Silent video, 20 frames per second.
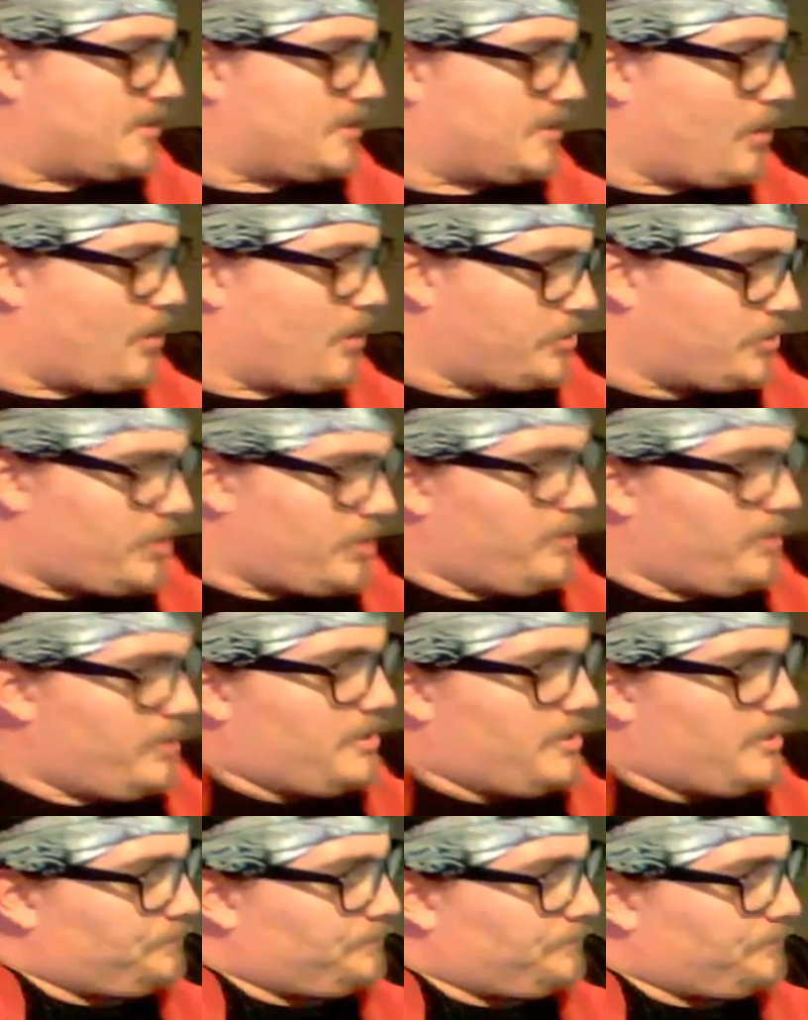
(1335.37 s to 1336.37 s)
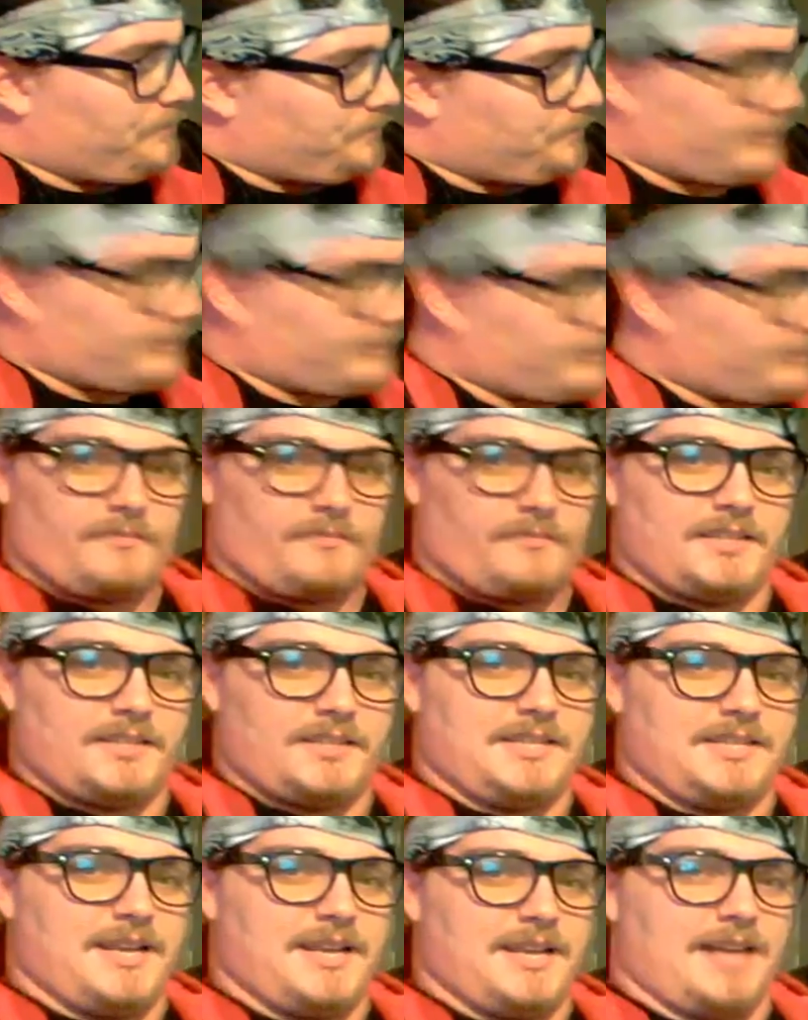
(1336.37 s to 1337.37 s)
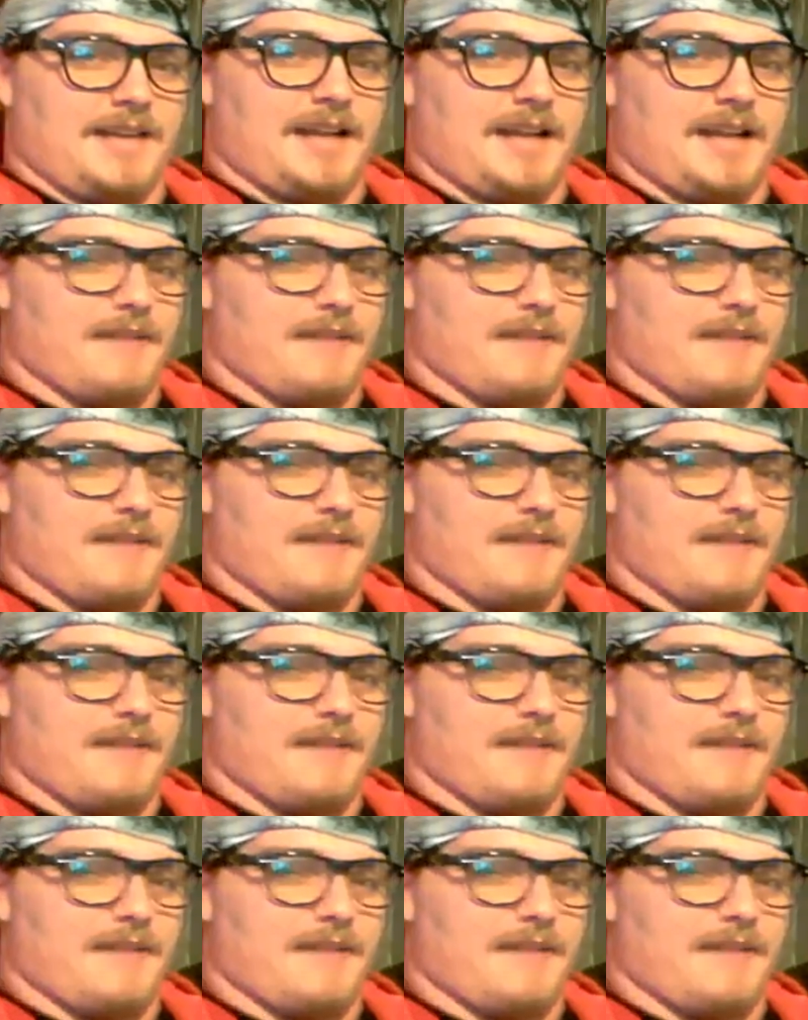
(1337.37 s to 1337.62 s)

coded and shit. So And the cup. ten ninety nine.